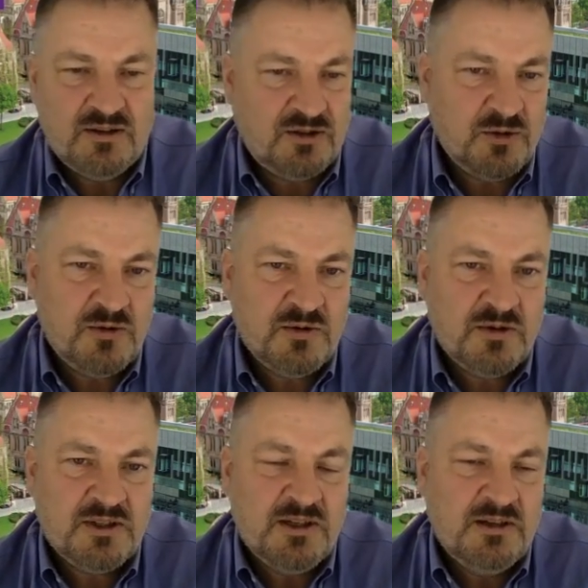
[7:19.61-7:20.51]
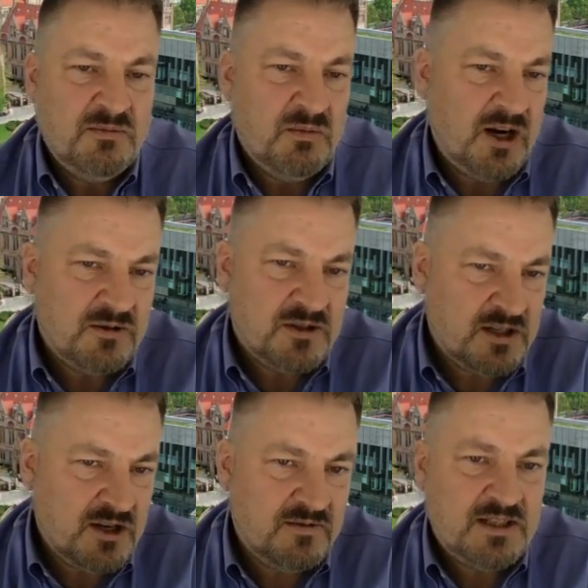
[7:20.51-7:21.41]
tools,
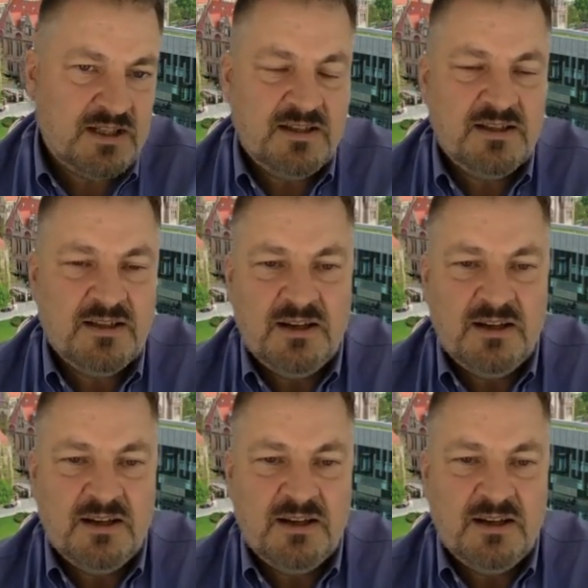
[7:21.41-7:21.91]
microservices,